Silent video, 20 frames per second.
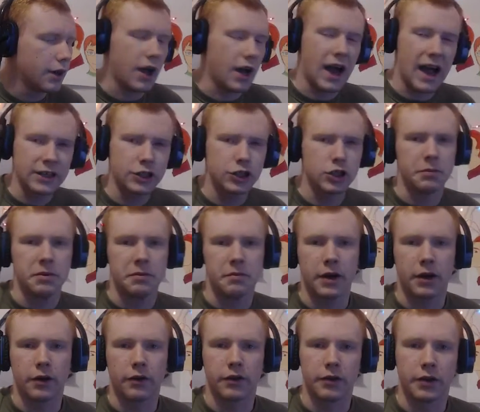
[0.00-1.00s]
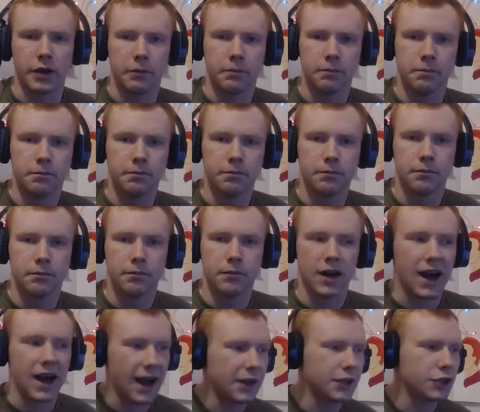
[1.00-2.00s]
I should be better than them.
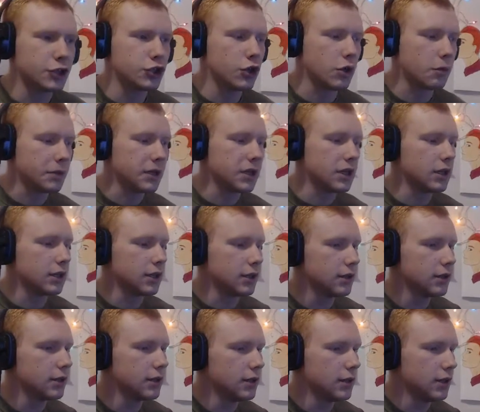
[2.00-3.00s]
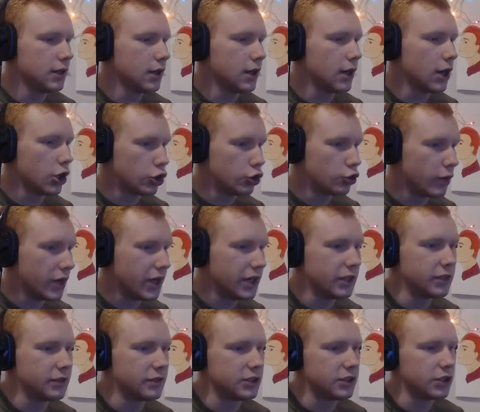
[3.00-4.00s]
I shall be a great
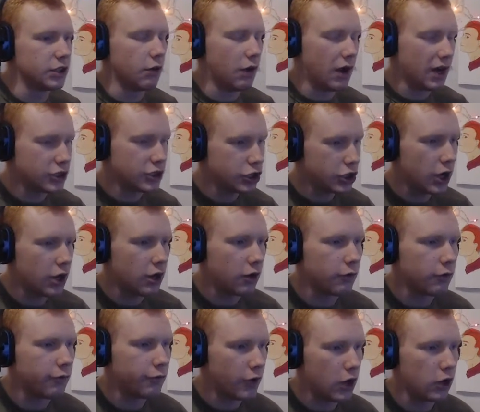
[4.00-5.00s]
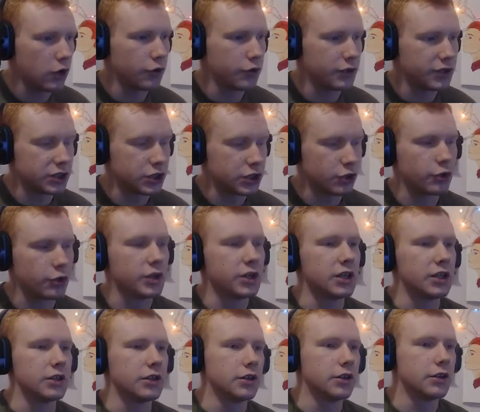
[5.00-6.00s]
NCO. I shall follow this
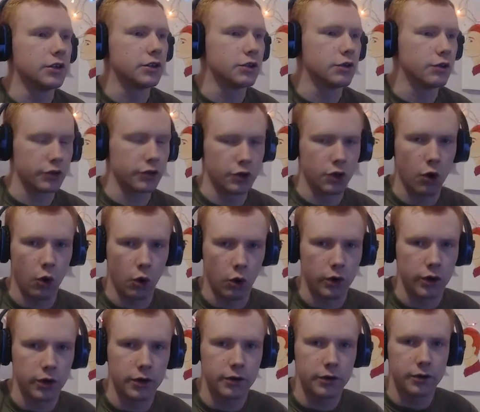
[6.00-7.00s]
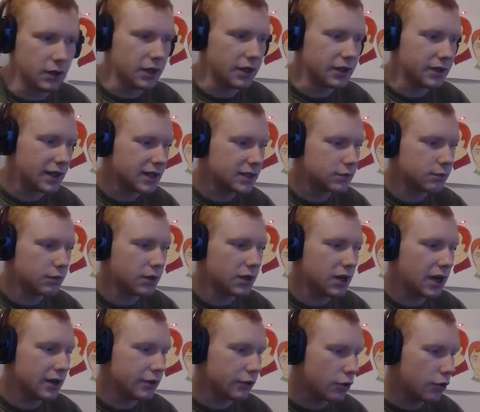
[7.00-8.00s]
creed to the core. And that's what
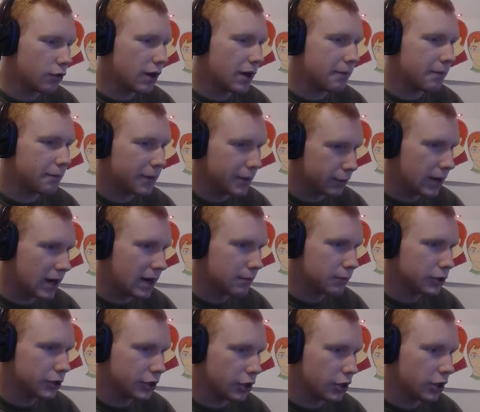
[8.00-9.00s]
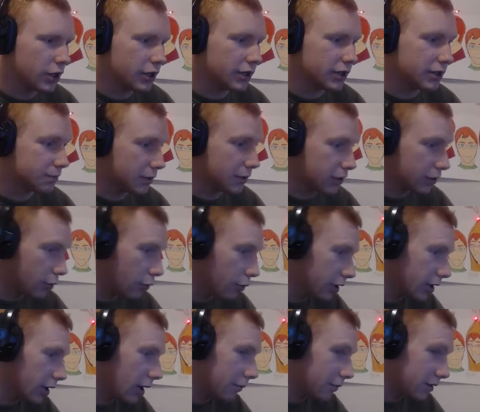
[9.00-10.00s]
I know. I'm rambling on. It's been
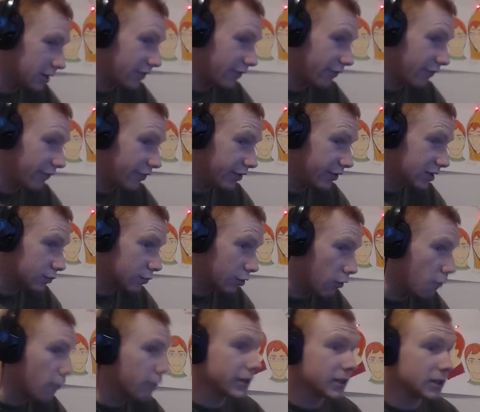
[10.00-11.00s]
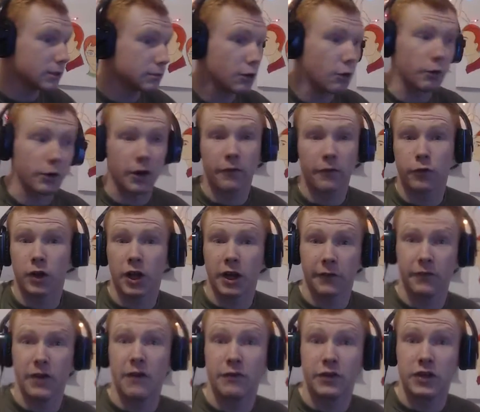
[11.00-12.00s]
going. on. this this recording has been going on for
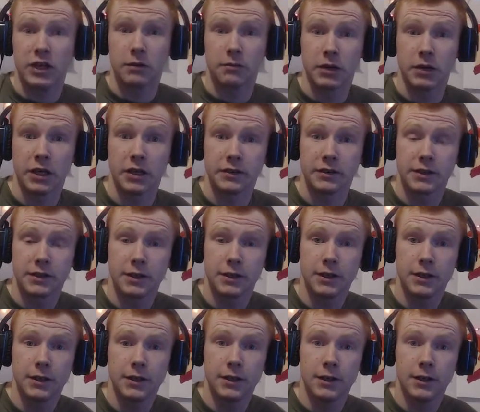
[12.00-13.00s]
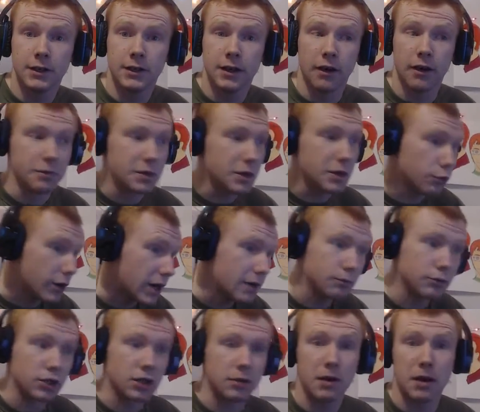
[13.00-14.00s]
like 15 minutes of me
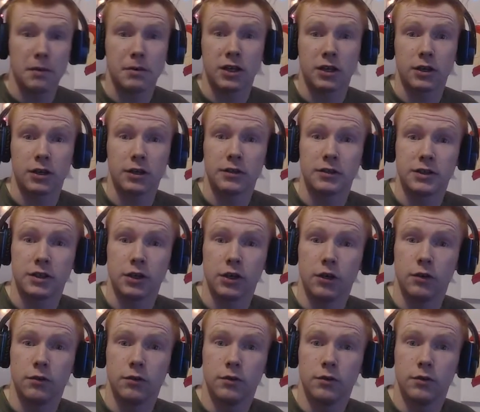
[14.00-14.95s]
rambling about being an NCO.